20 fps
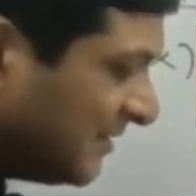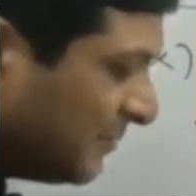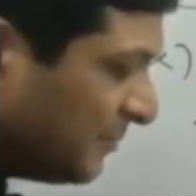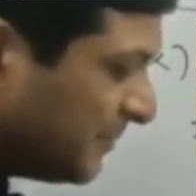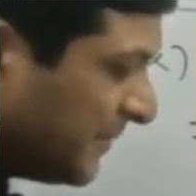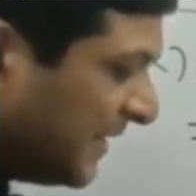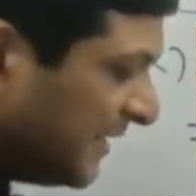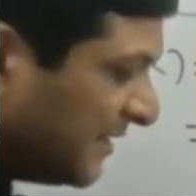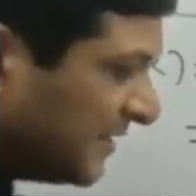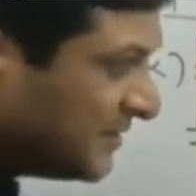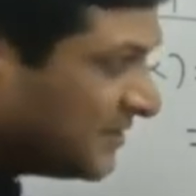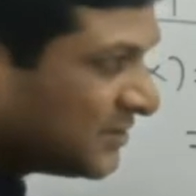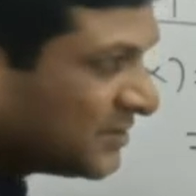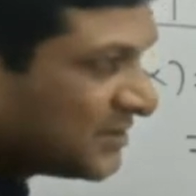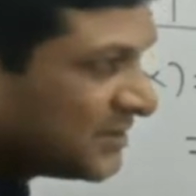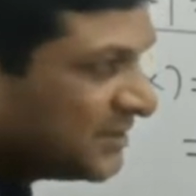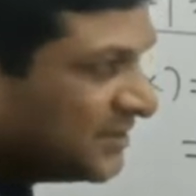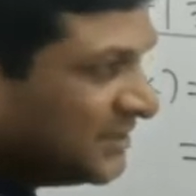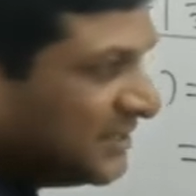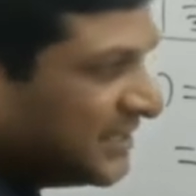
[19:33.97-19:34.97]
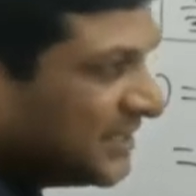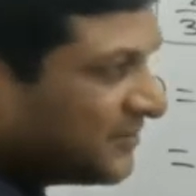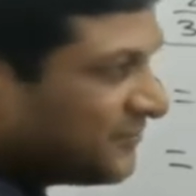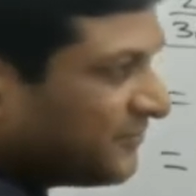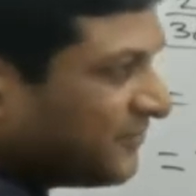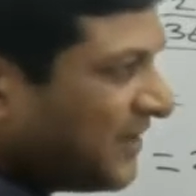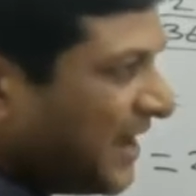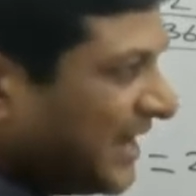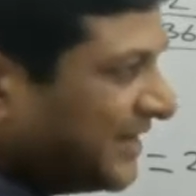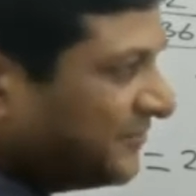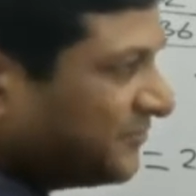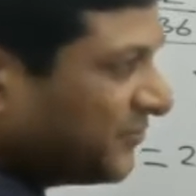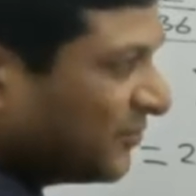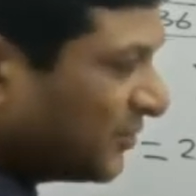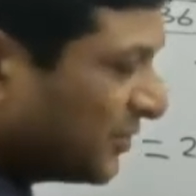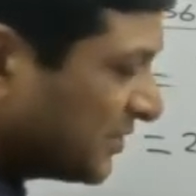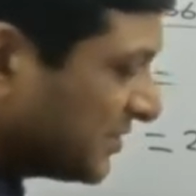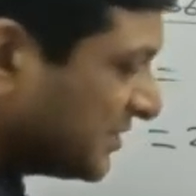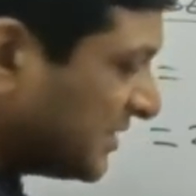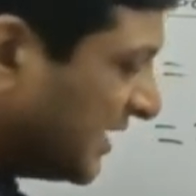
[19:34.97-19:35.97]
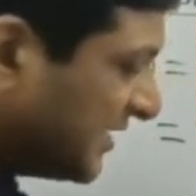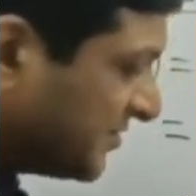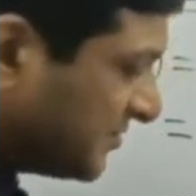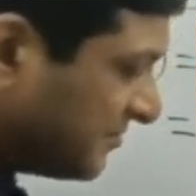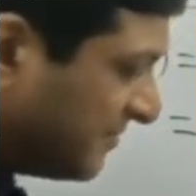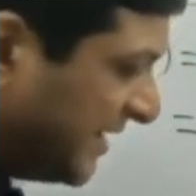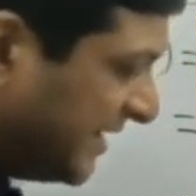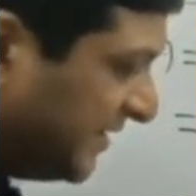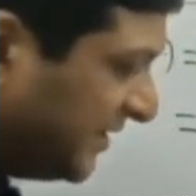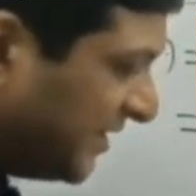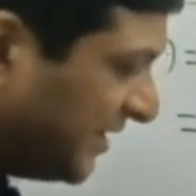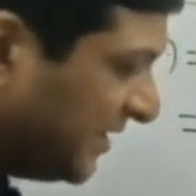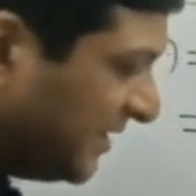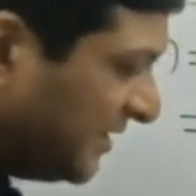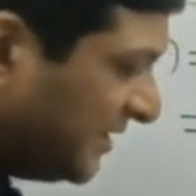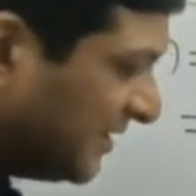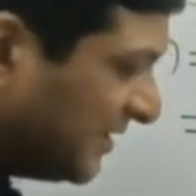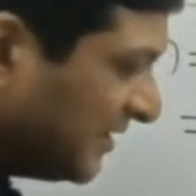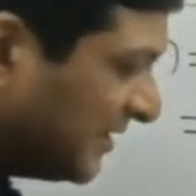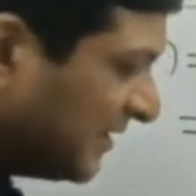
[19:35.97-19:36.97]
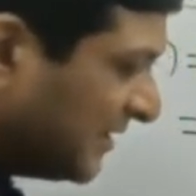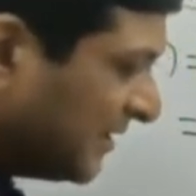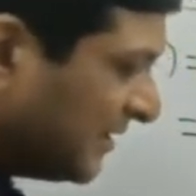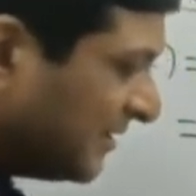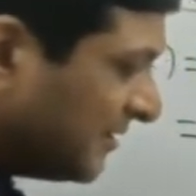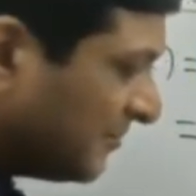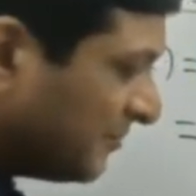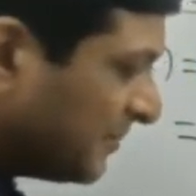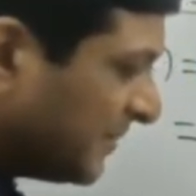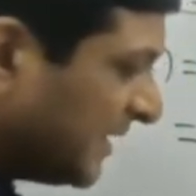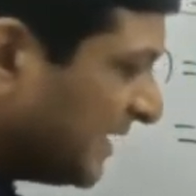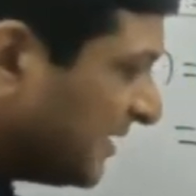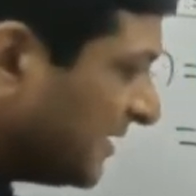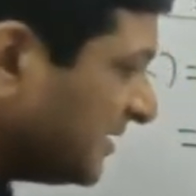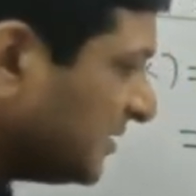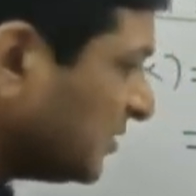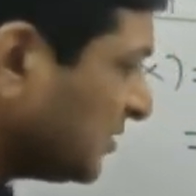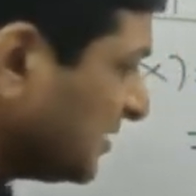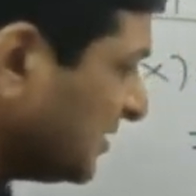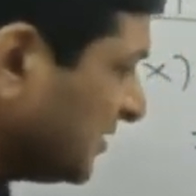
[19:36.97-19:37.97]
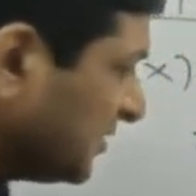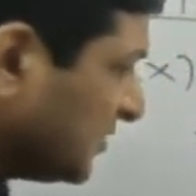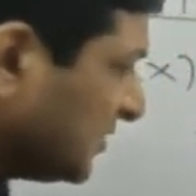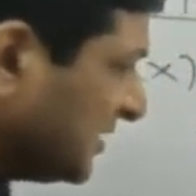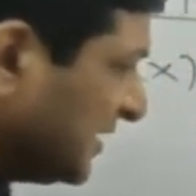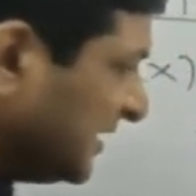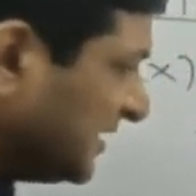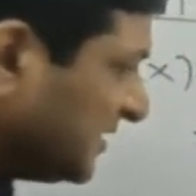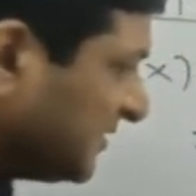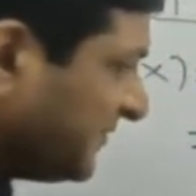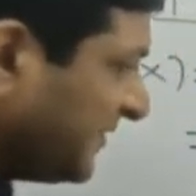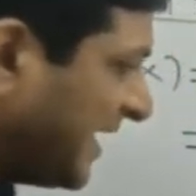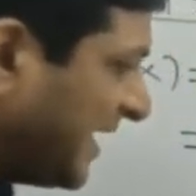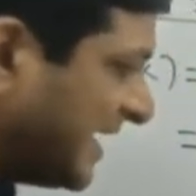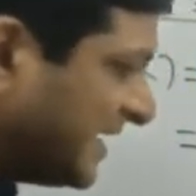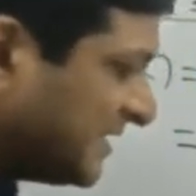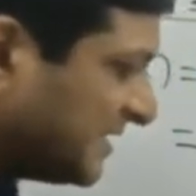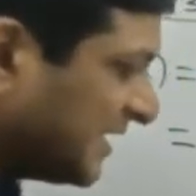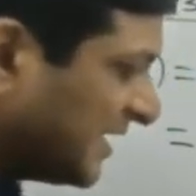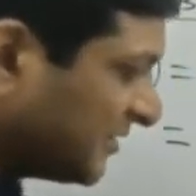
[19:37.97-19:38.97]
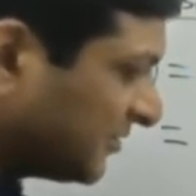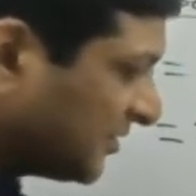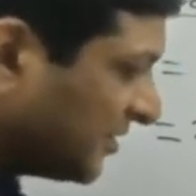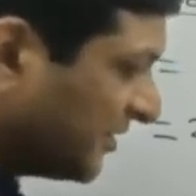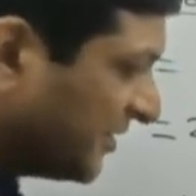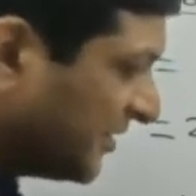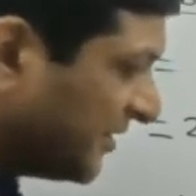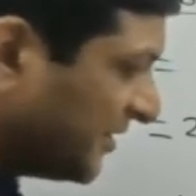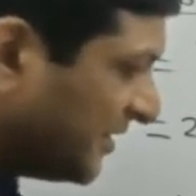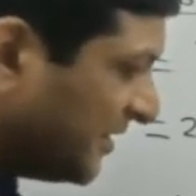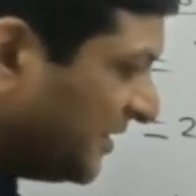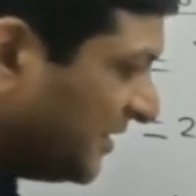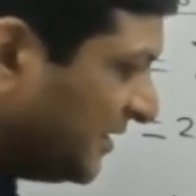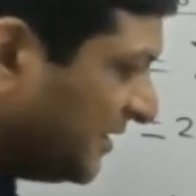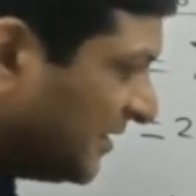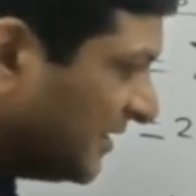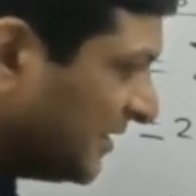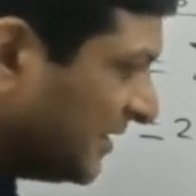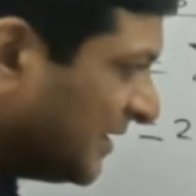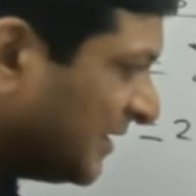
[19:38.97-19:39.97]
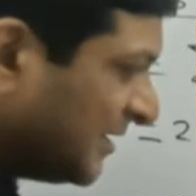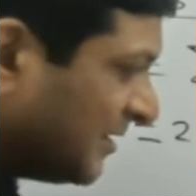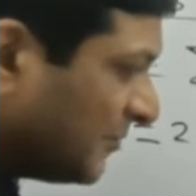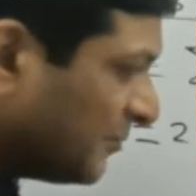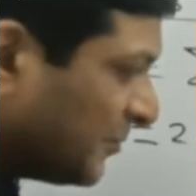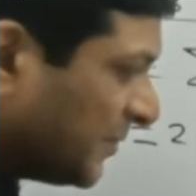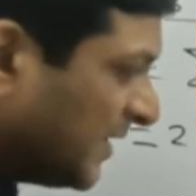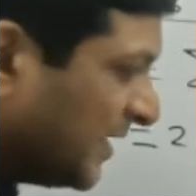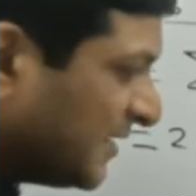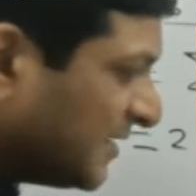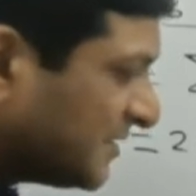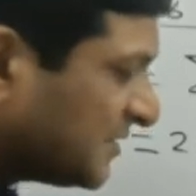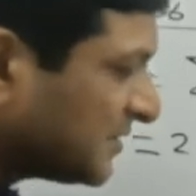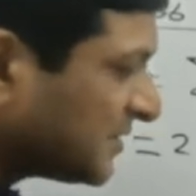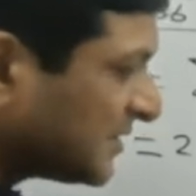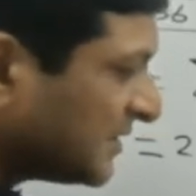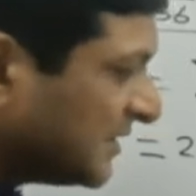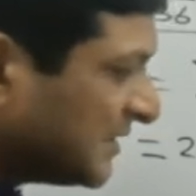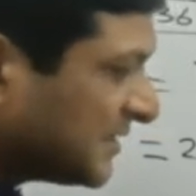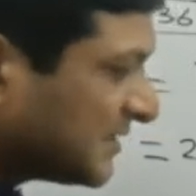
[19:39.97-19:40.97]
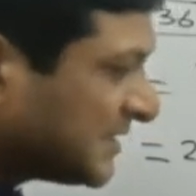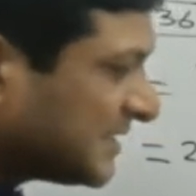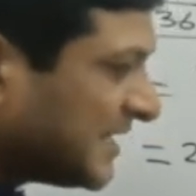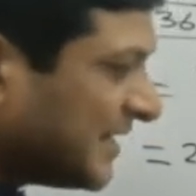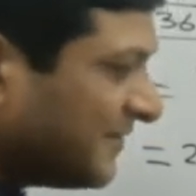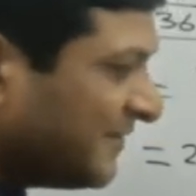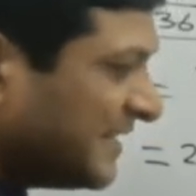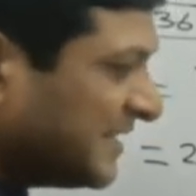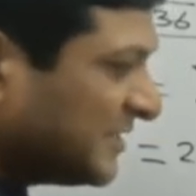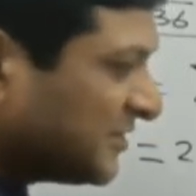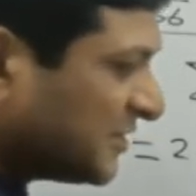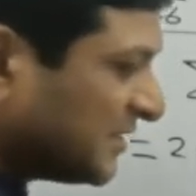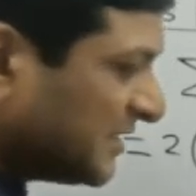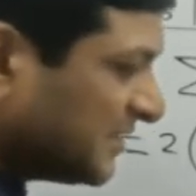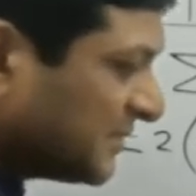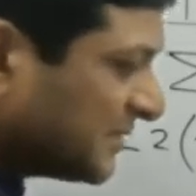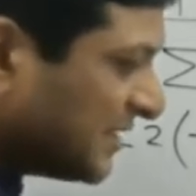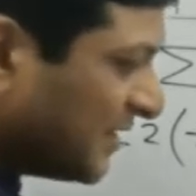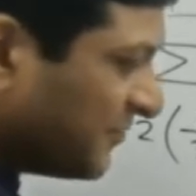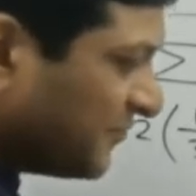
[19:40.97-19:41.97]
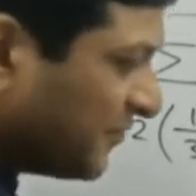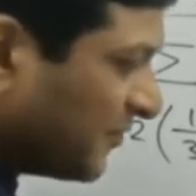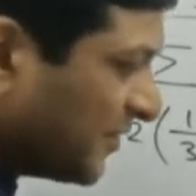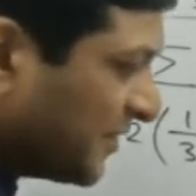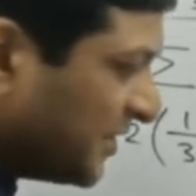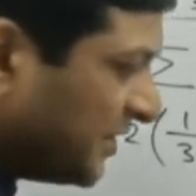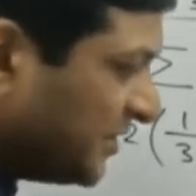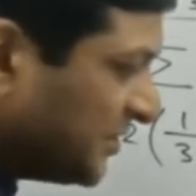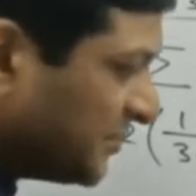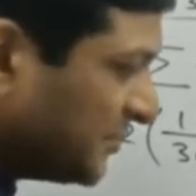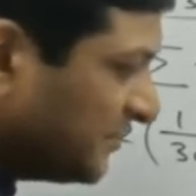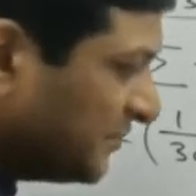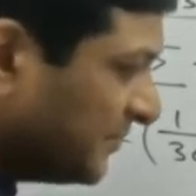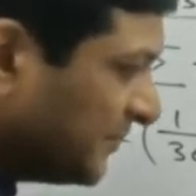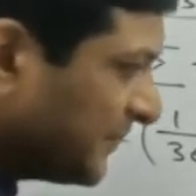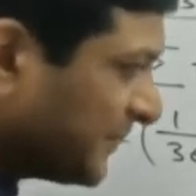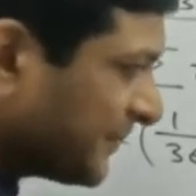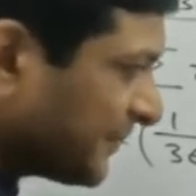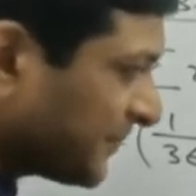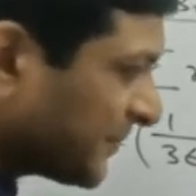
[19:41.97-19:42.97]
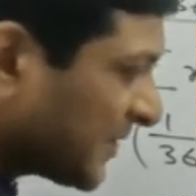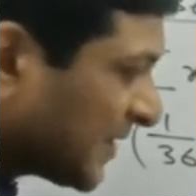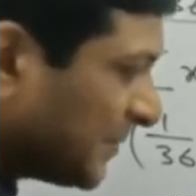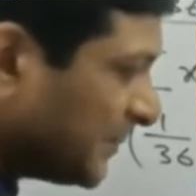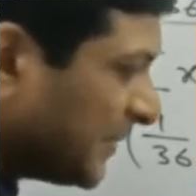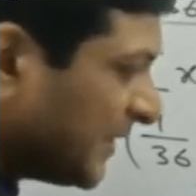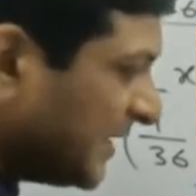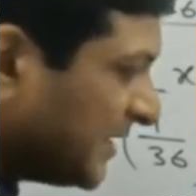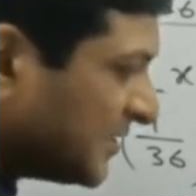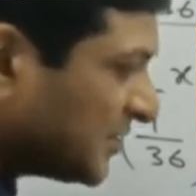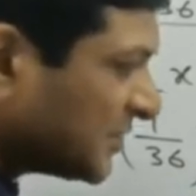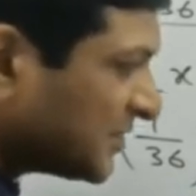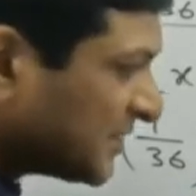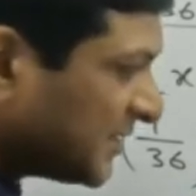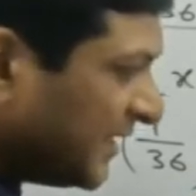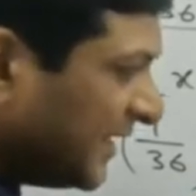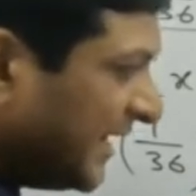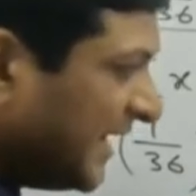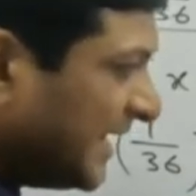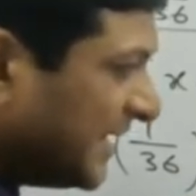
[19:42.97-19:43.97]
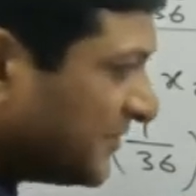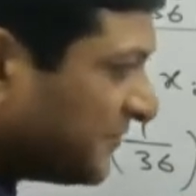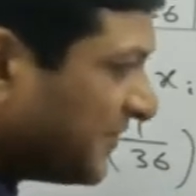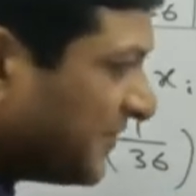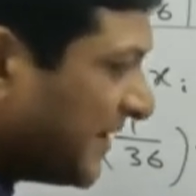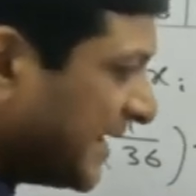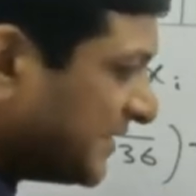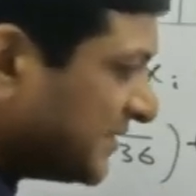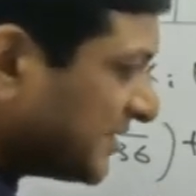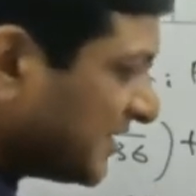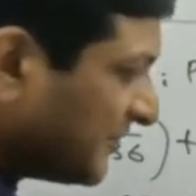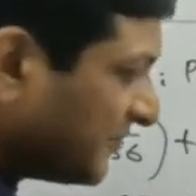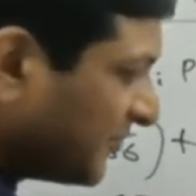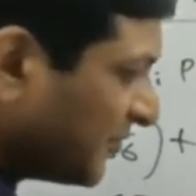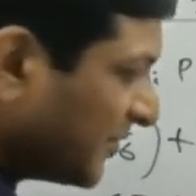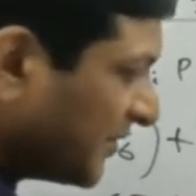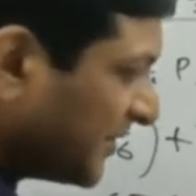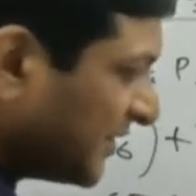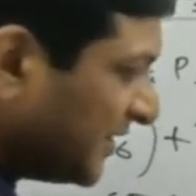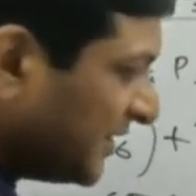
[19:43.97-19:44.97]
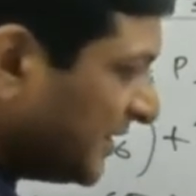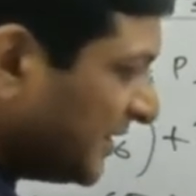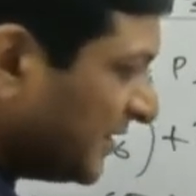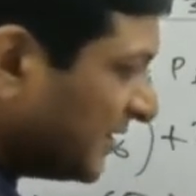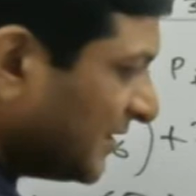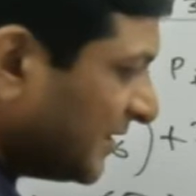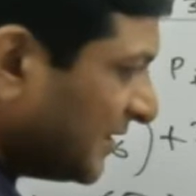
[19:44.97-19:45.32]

plus here 5 4s are 20, plus 6 5s are 30, plus 7 6s are 42, plus 8 5s are 40,